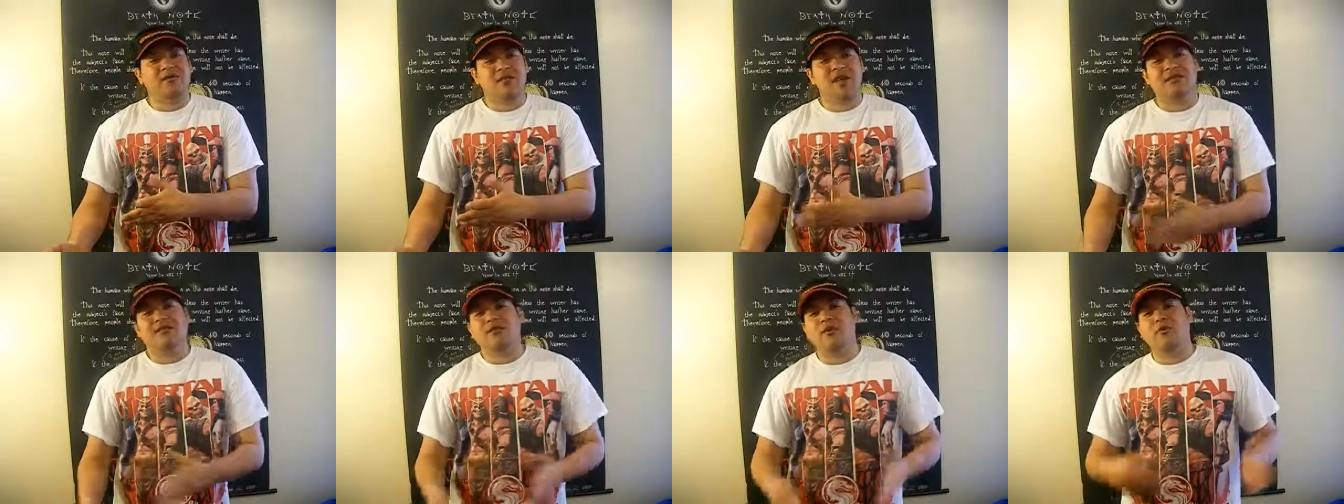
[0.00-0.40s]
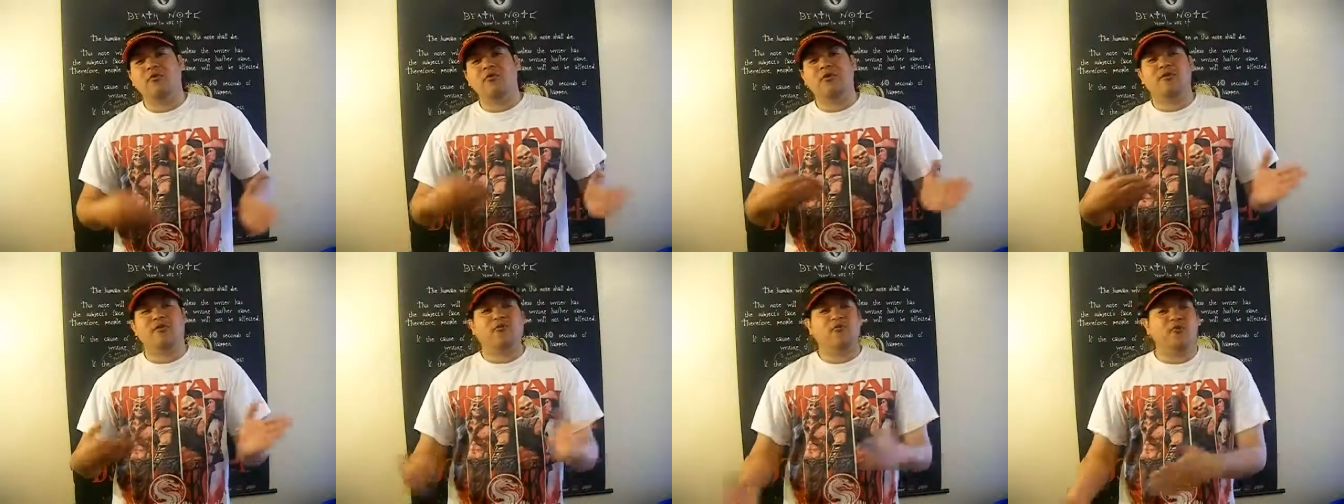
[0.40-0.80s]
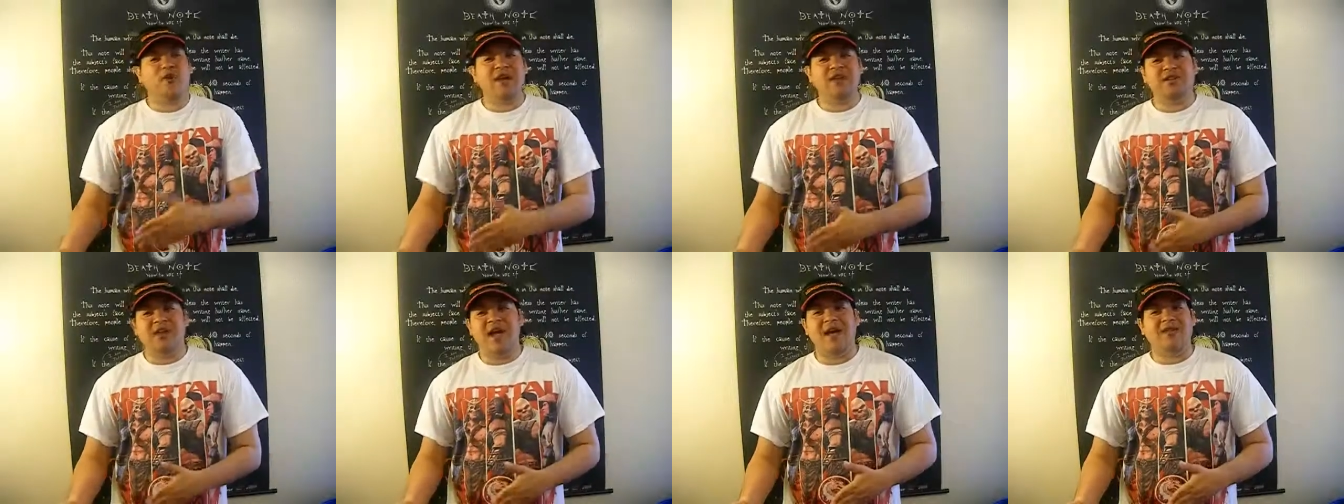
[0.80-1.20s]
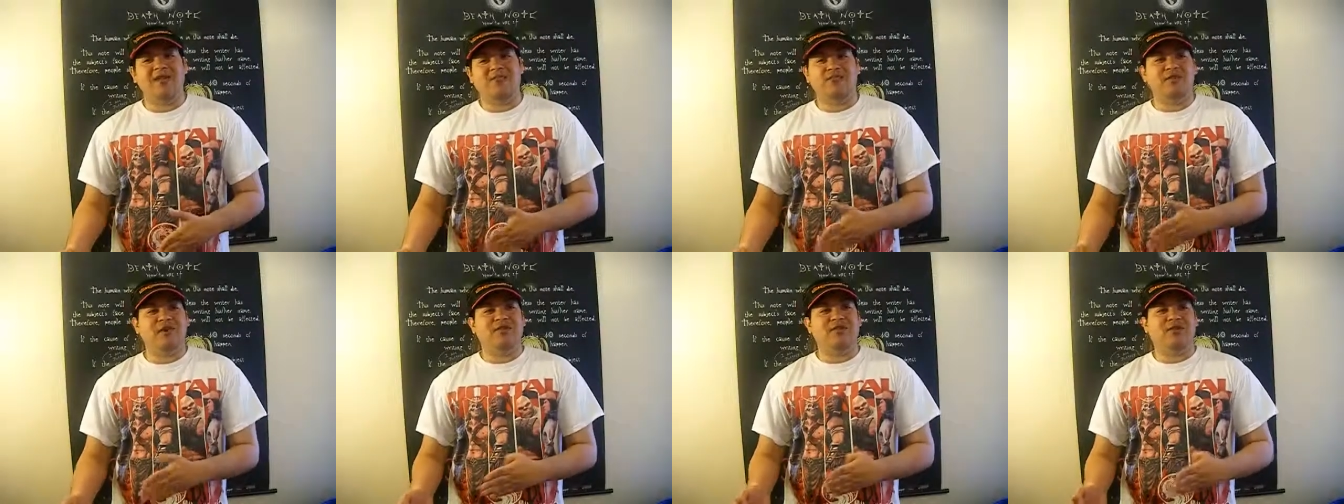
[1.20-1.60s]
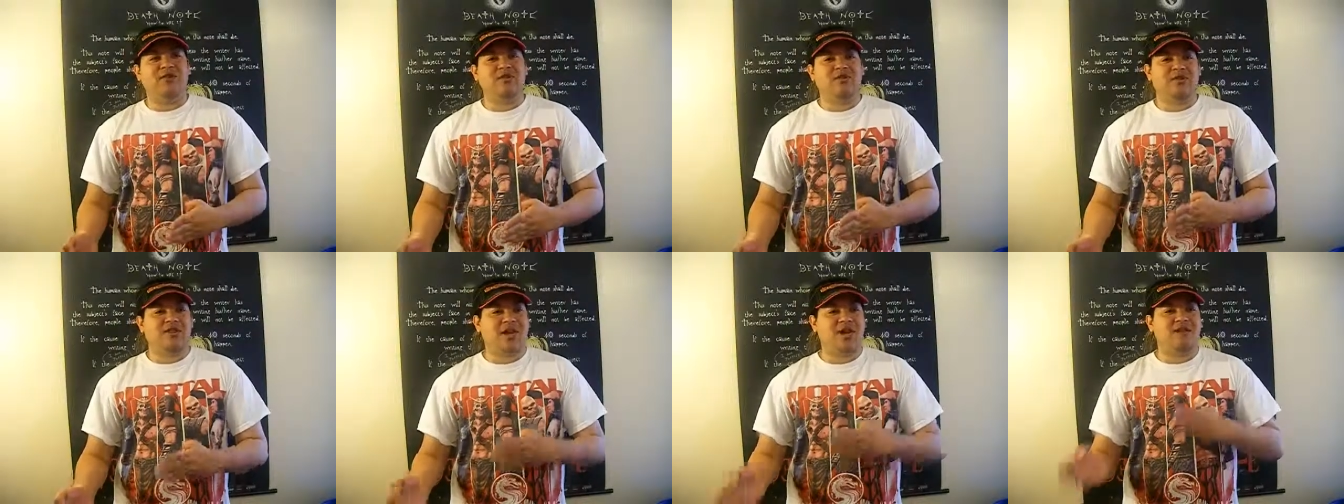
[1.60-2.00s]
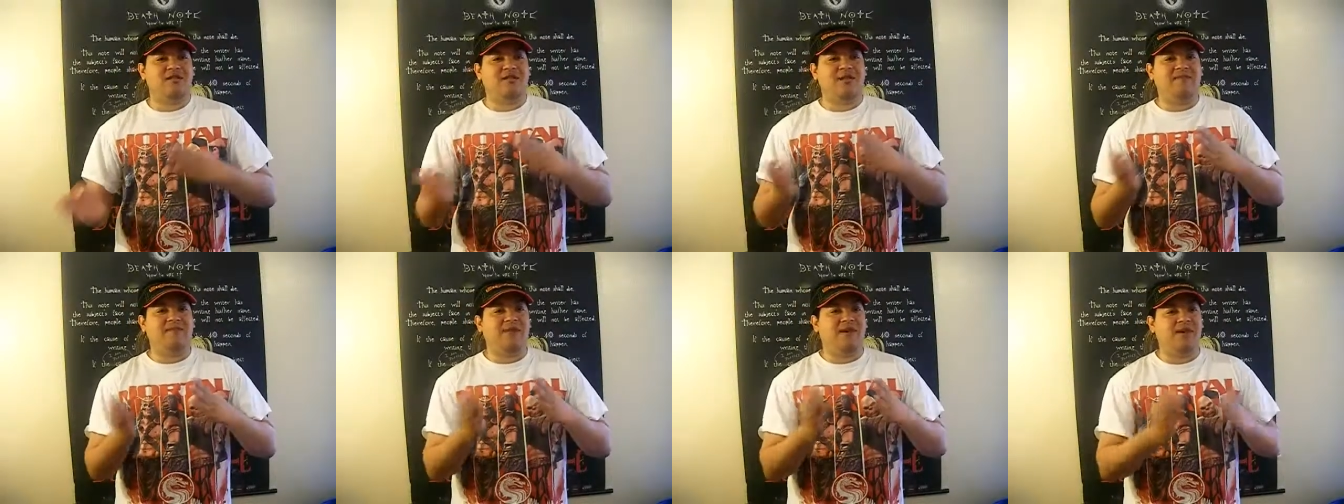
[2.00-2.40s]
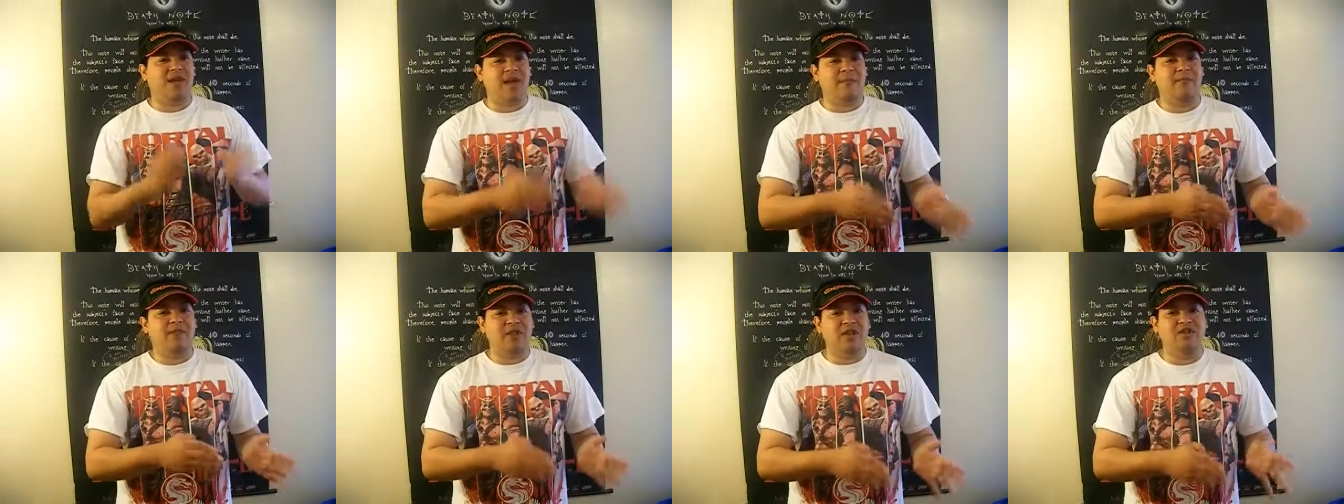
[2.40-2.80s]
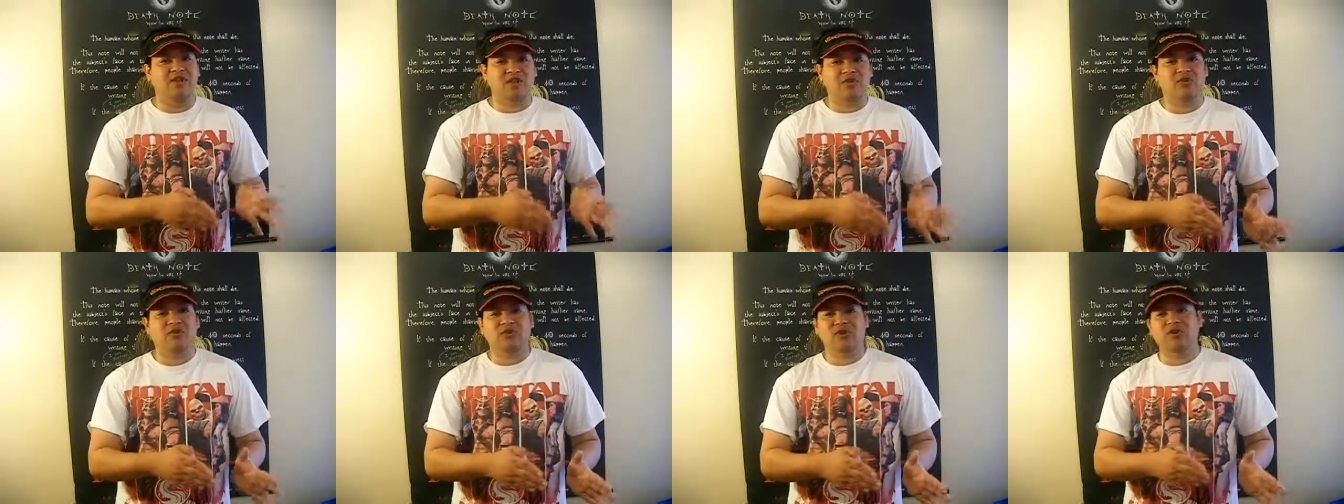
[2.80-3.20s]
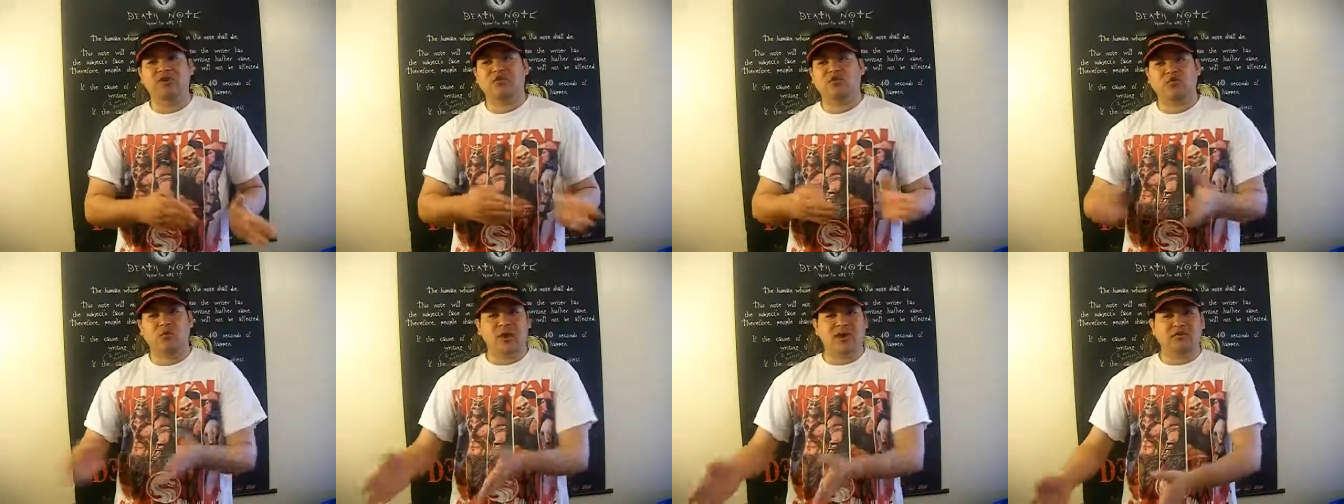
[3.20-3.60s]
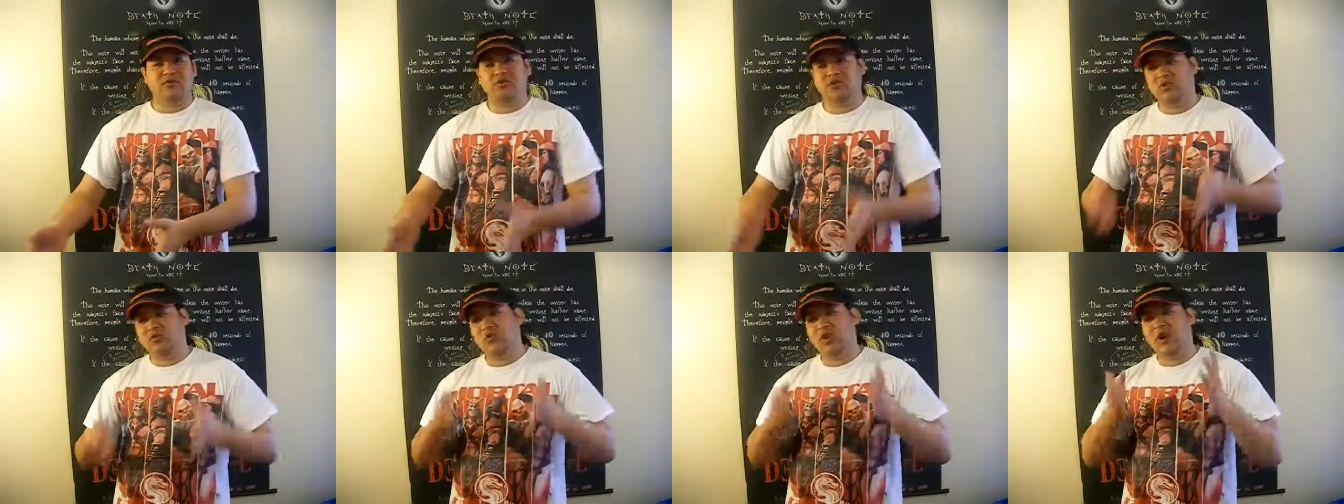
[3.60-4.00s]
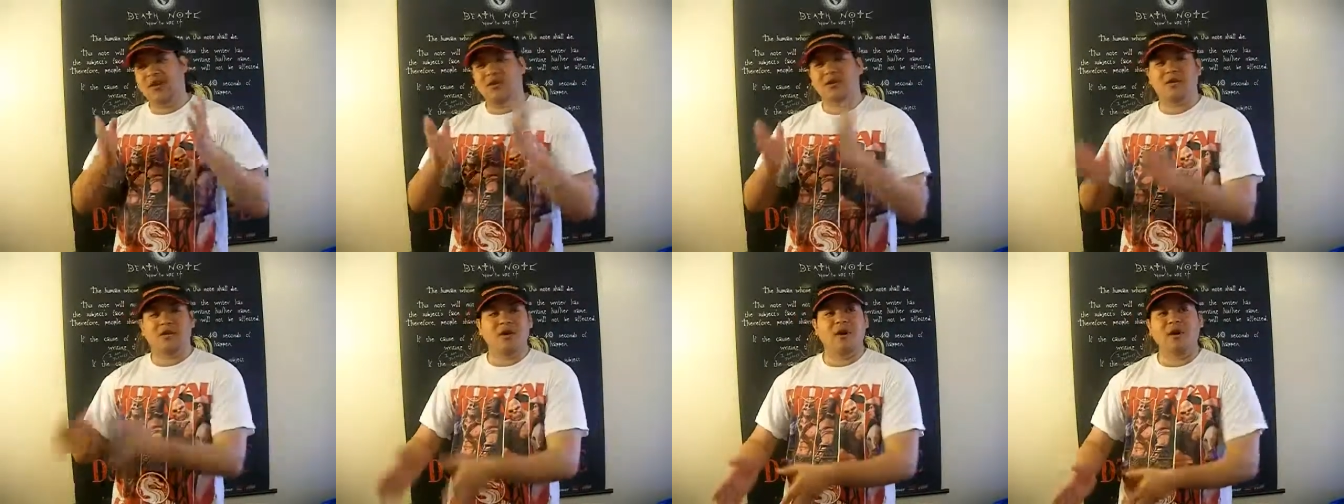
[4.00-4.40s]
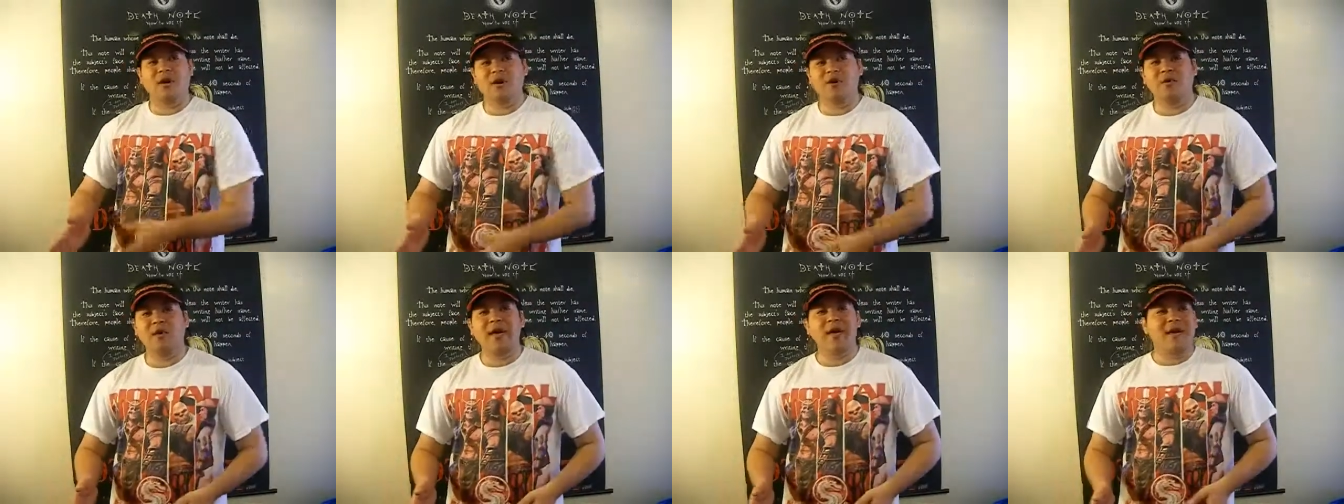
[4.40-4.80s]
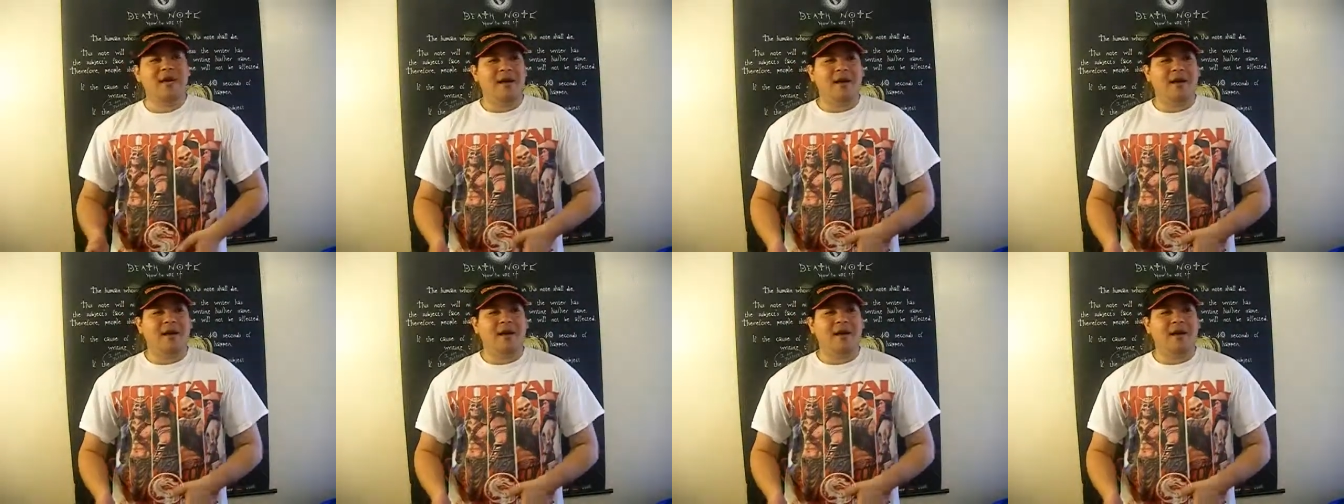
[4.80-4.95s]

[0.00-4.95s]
They had to go to the quest. Annabeth couldn't, can't leave the camp unless she goes on the quest, so she wanted to go.